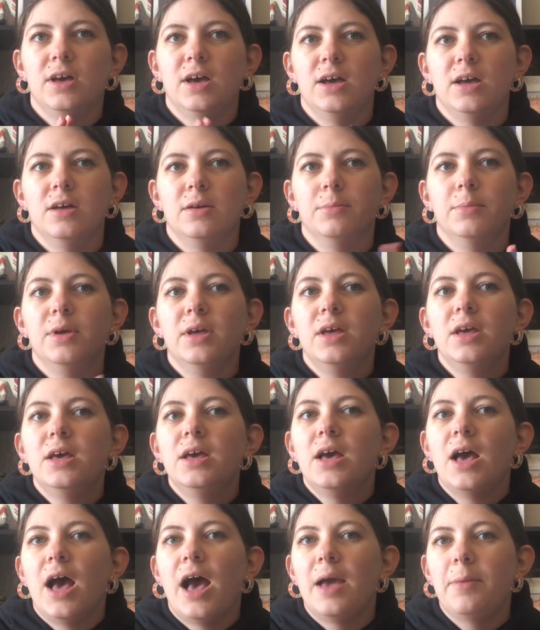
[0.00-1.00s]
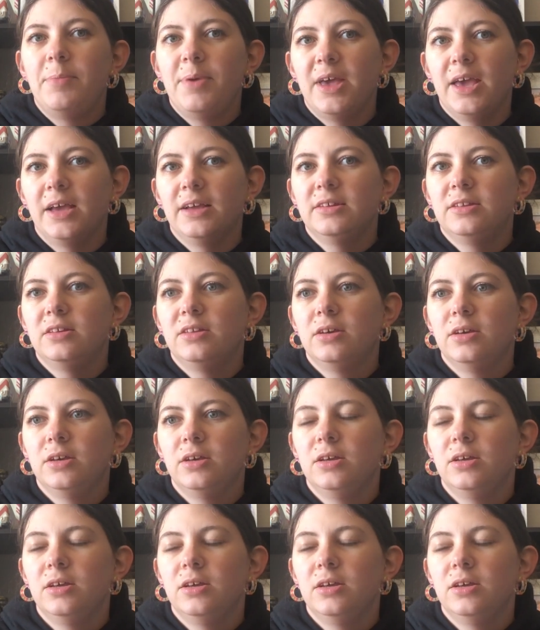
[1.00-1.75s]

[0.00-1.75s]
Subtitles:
I picked